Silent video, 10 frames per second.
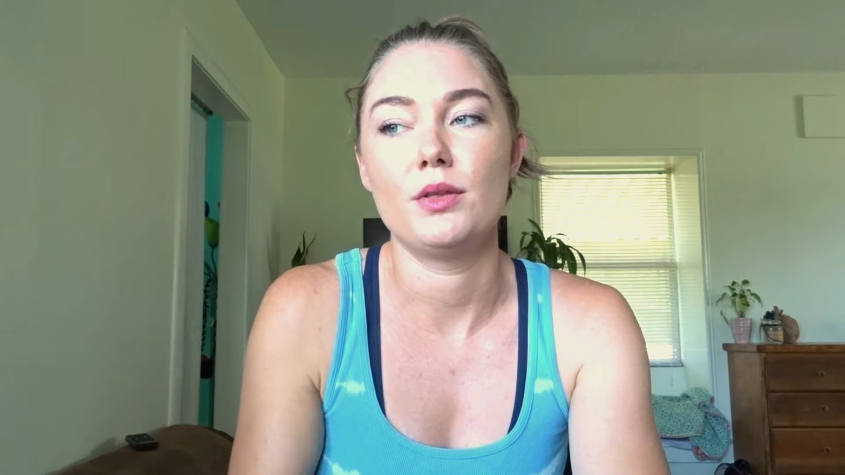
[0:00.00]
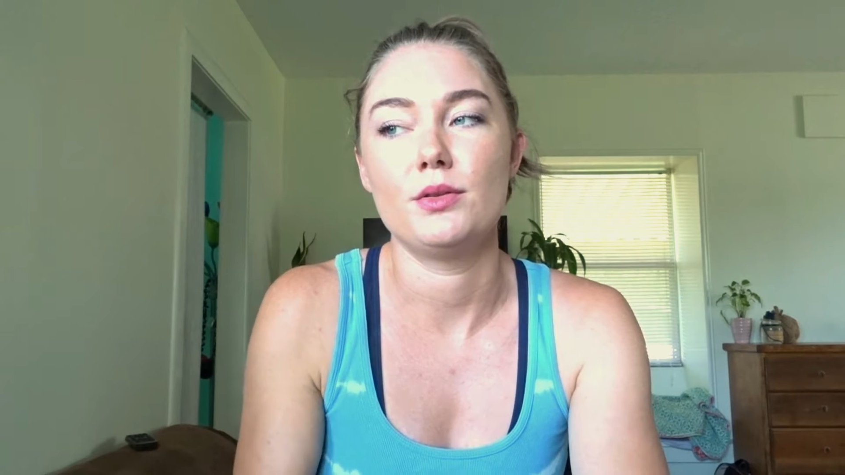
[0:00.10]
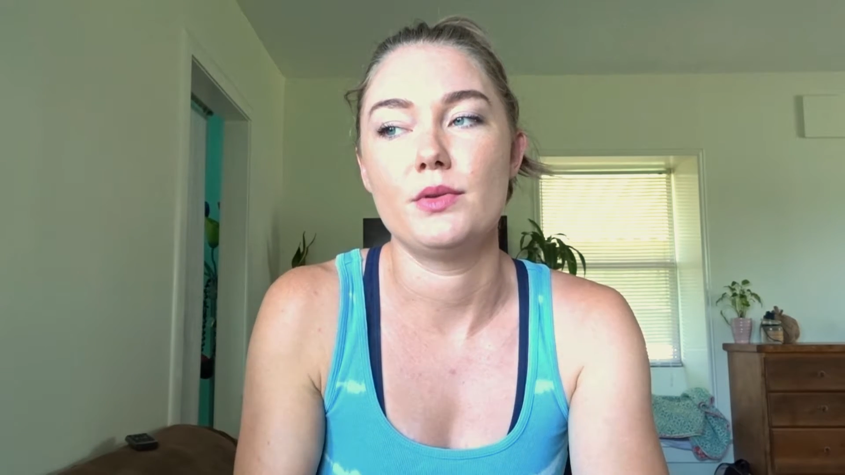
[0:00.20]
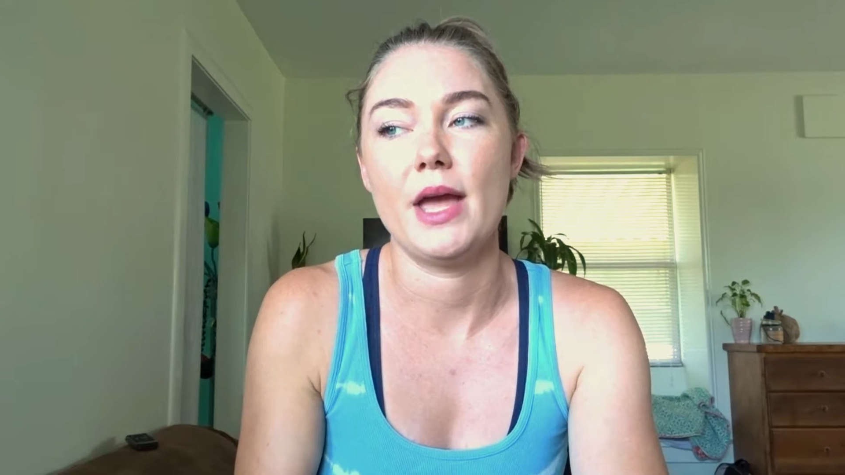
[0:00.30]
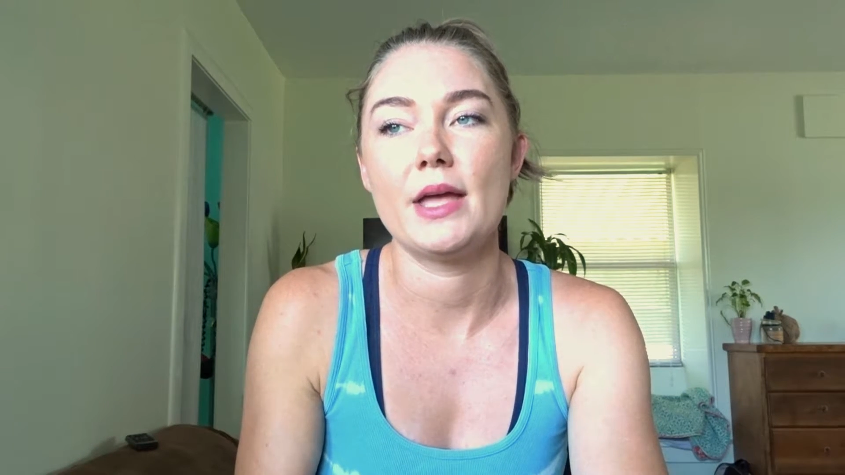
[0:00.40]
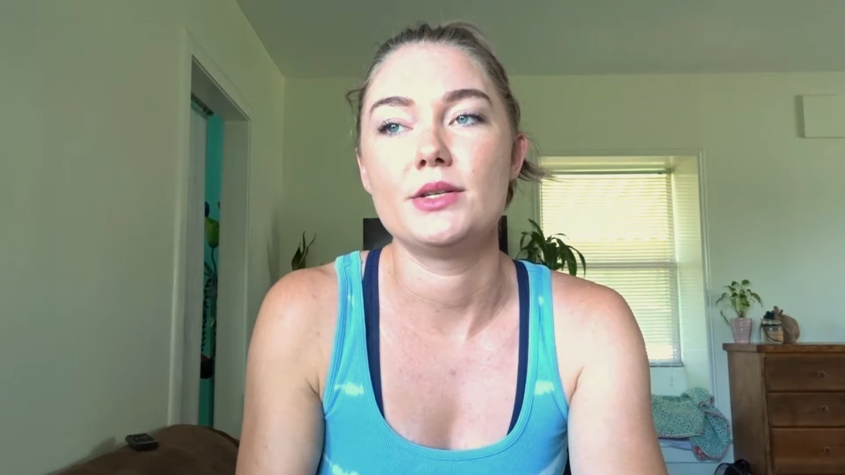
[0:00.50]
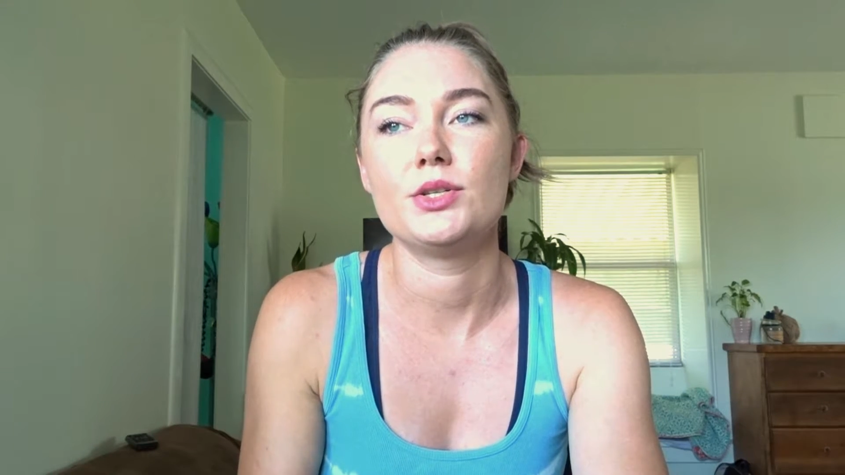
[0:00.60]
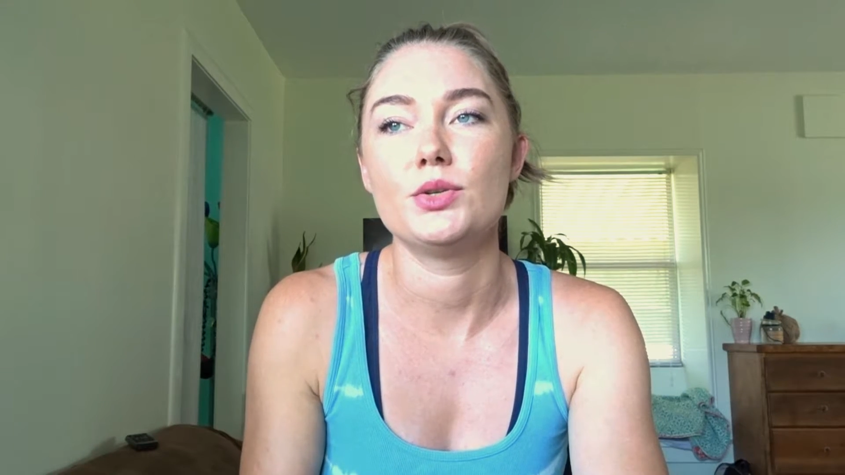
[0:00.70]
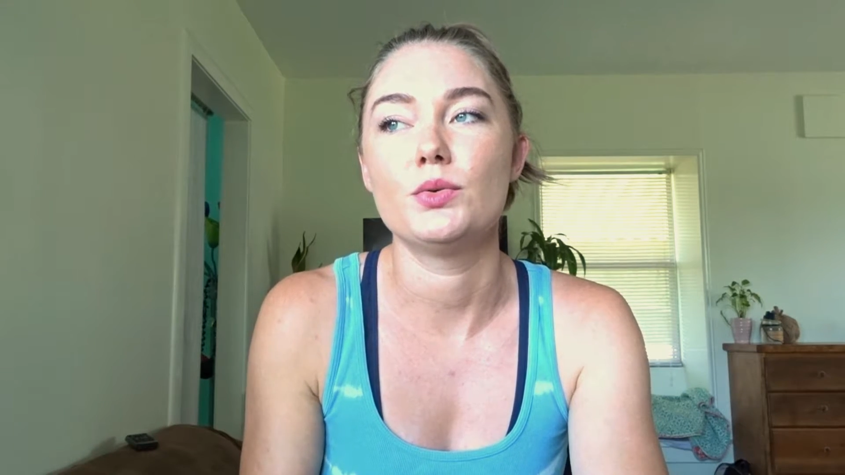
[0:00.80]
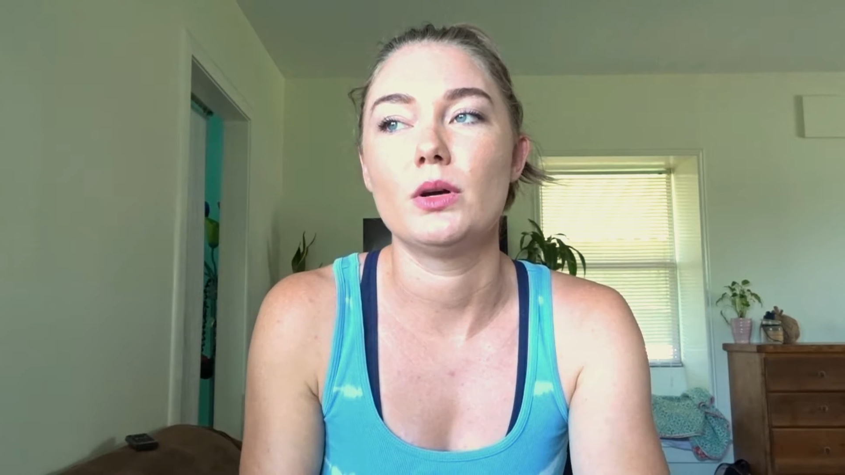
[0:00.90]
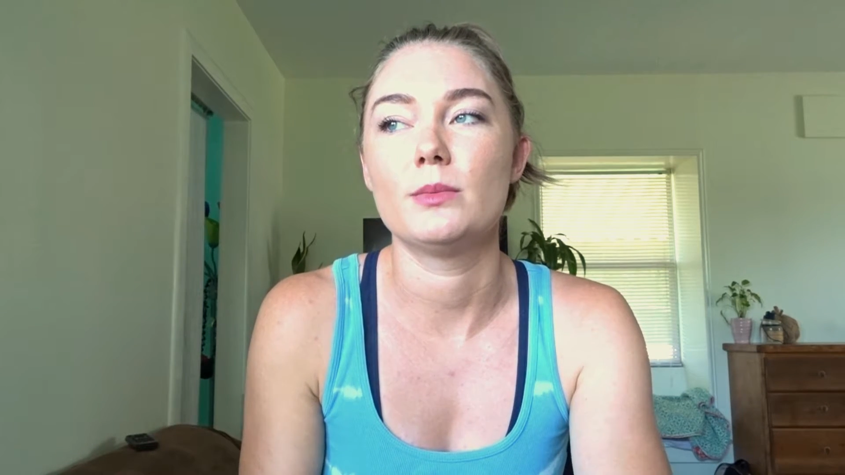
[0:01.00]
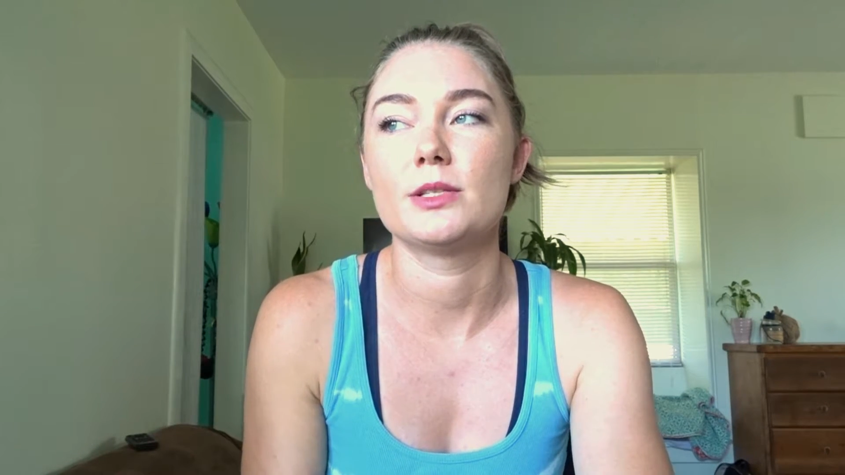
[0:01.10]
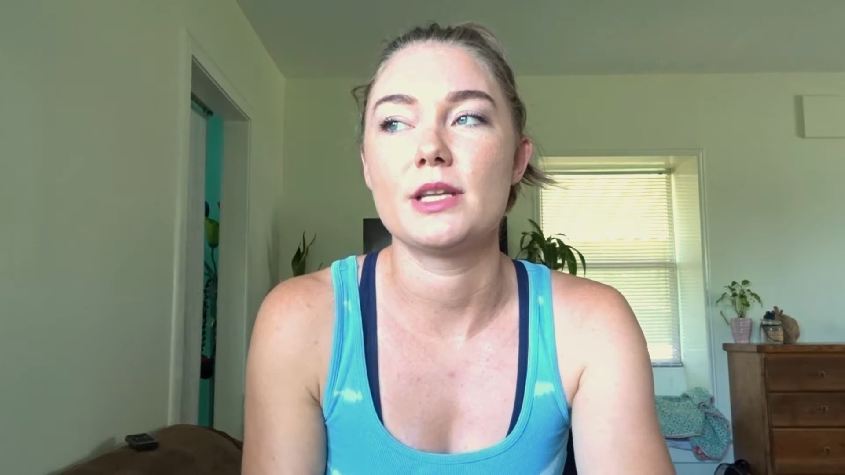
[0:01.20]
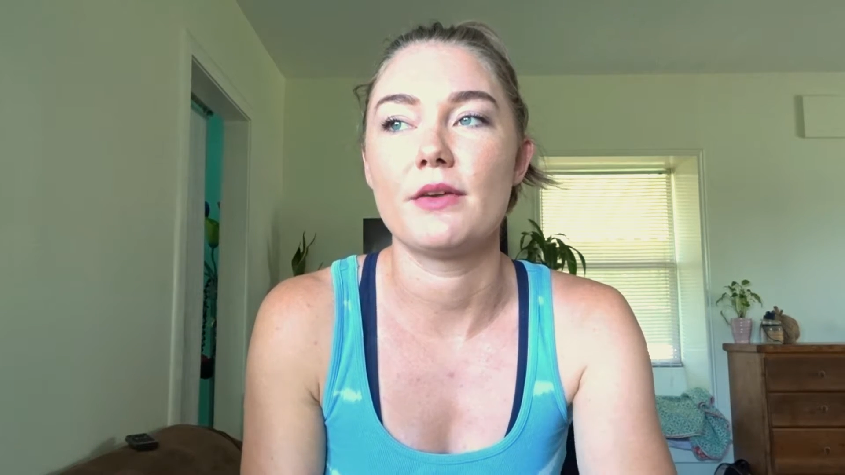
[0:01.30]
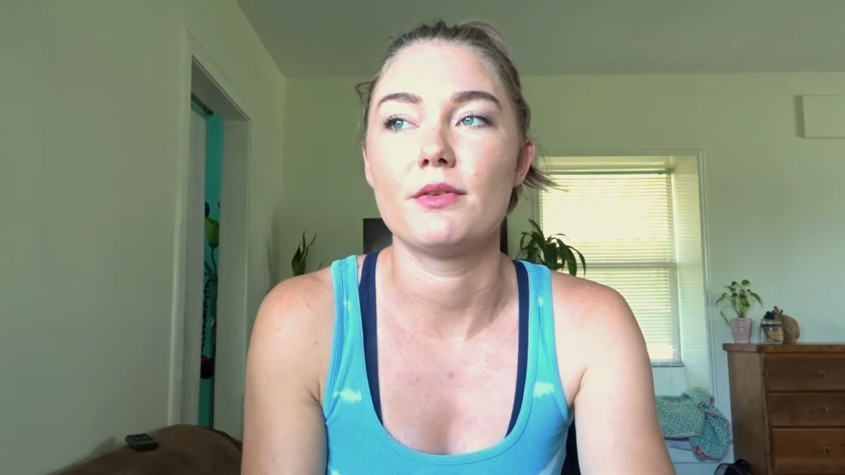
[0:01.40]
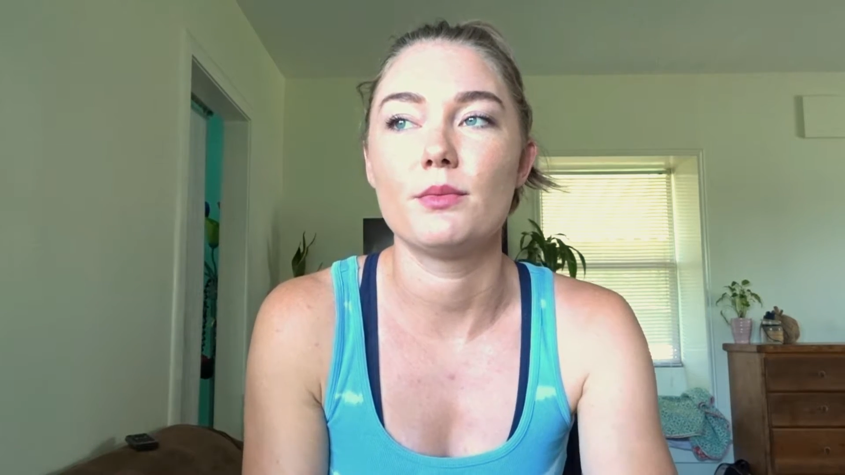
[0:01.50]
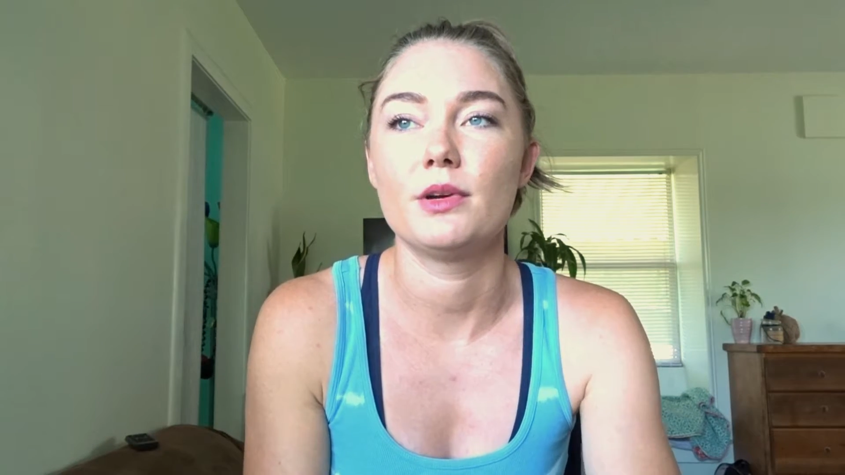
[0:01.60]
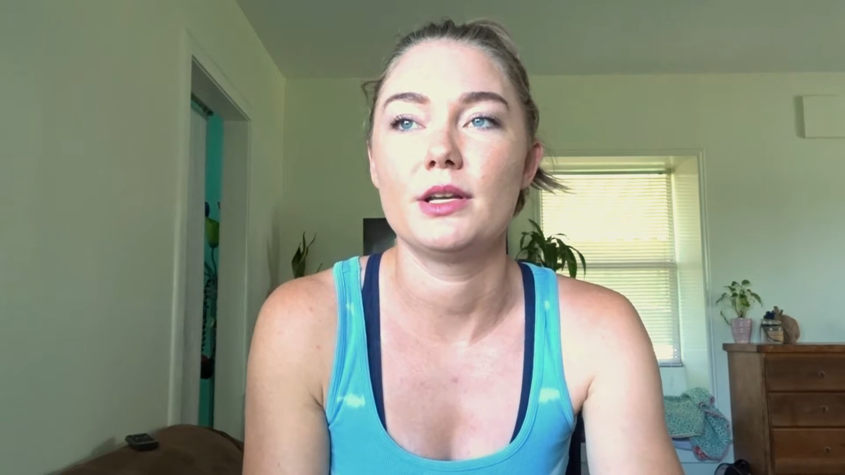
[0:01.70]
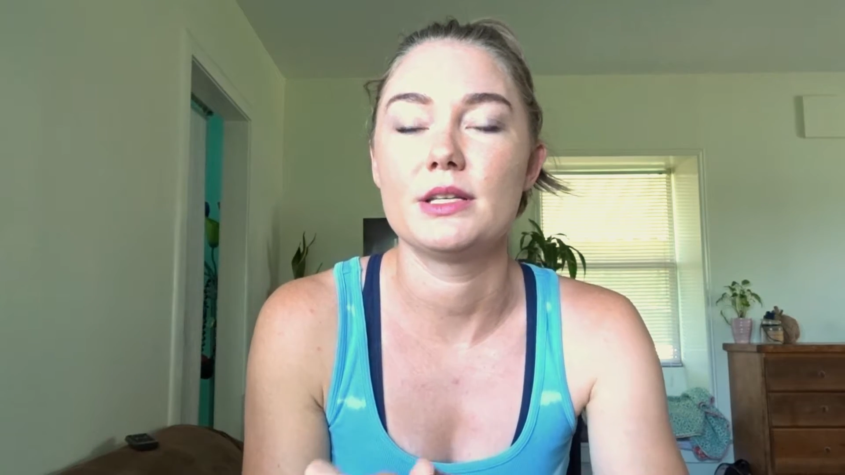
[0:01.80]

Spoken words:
lunette to almost everyone.